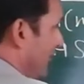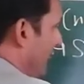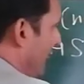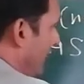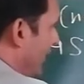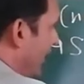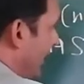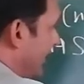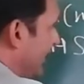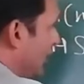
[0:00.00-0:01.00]
we are
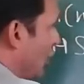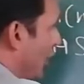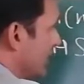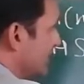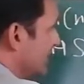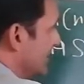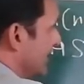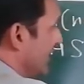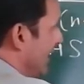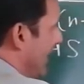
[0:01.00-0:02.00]
writing cos
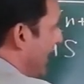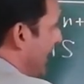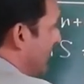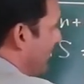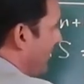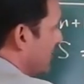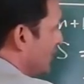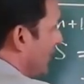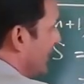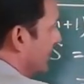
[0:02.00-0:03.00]
n plus
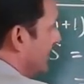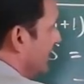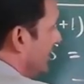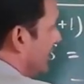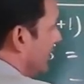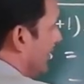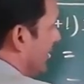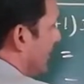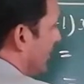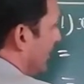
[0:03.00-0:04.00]
1
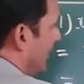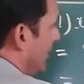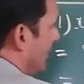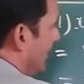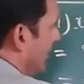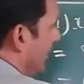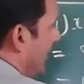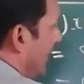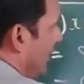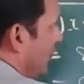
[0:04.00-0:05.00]

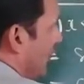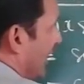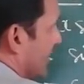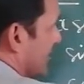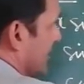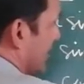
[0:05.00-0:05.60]
into x